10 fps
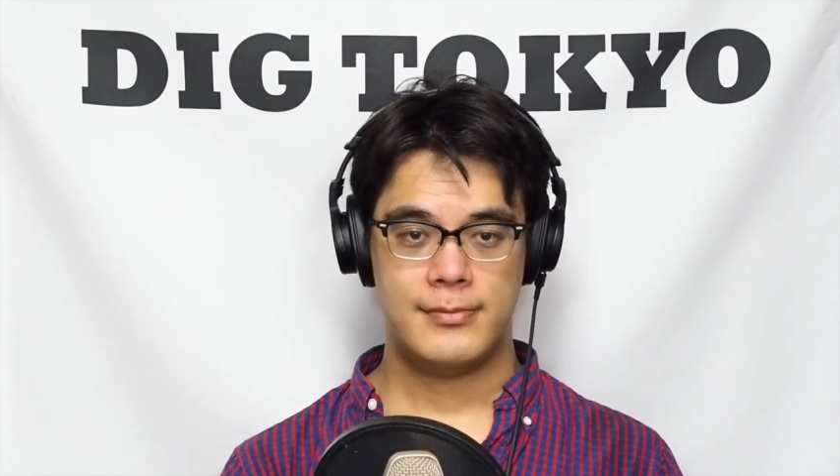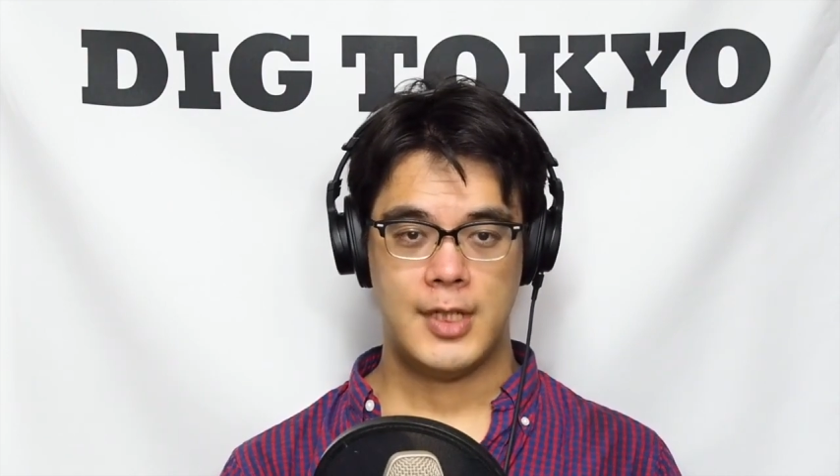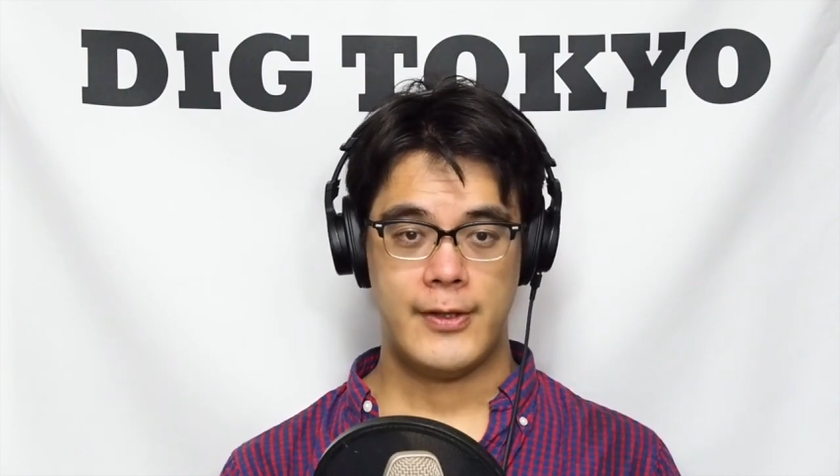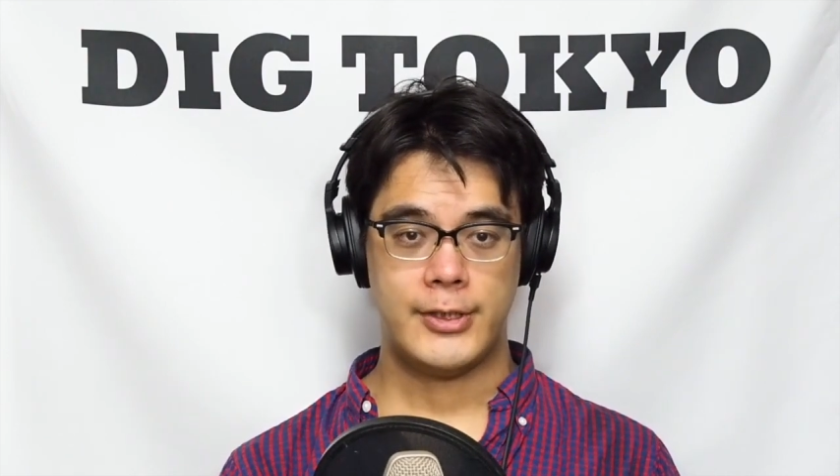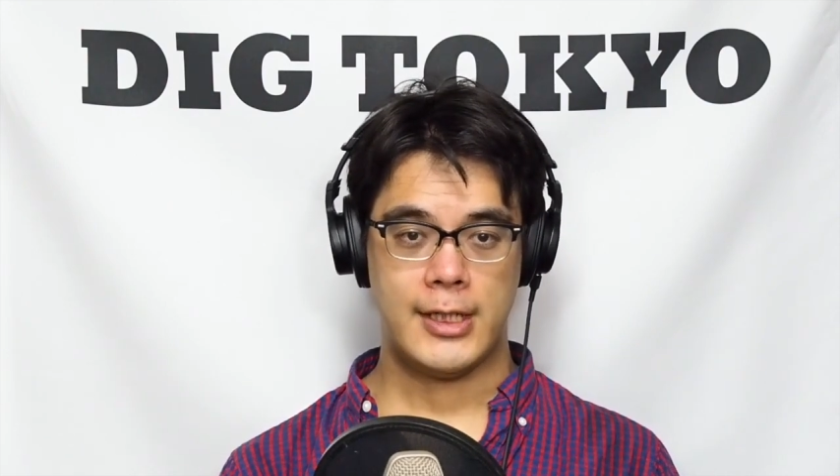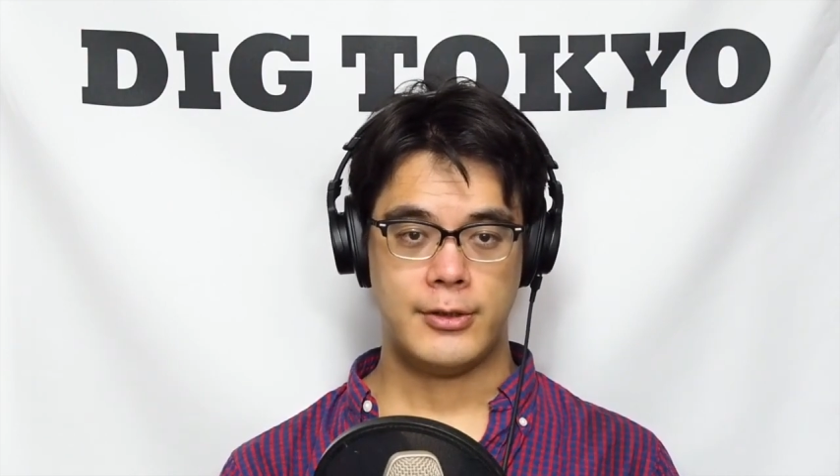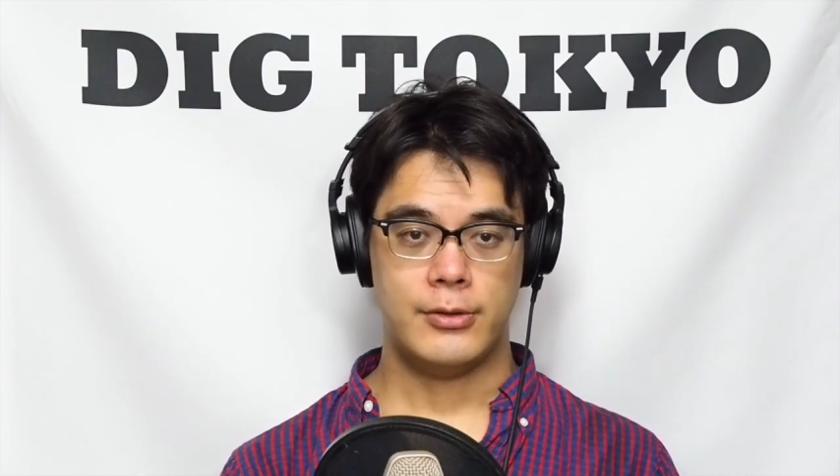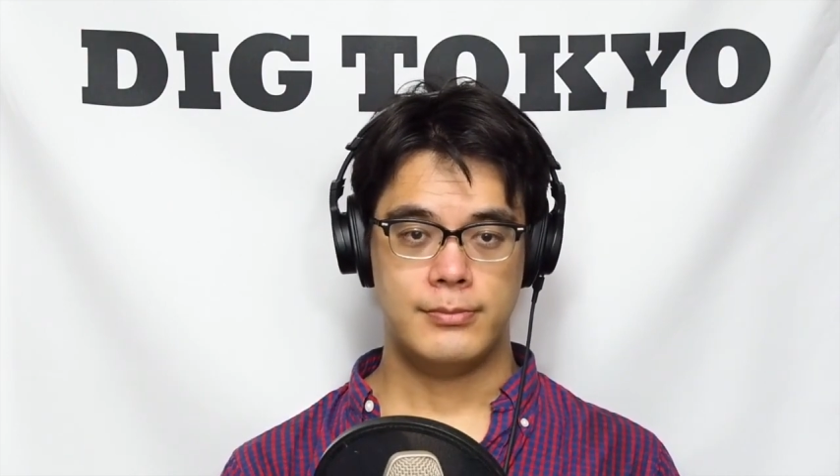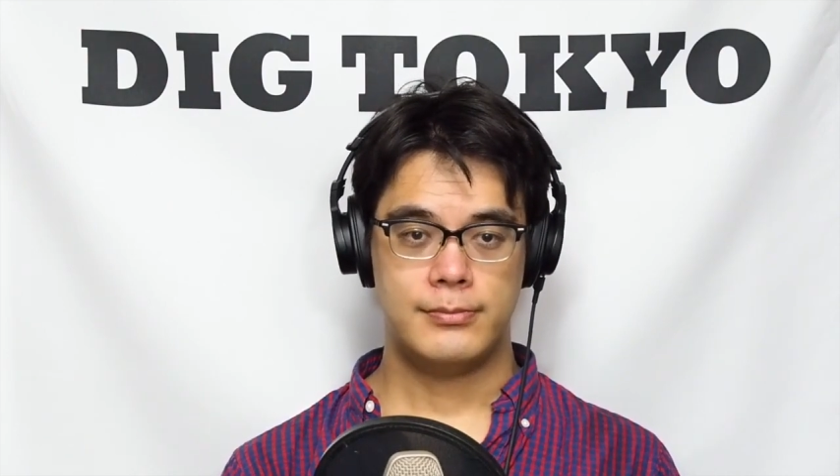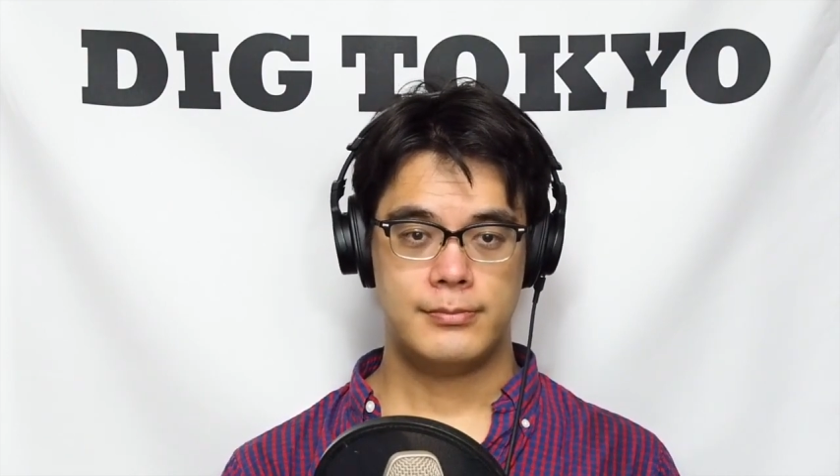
Other techno.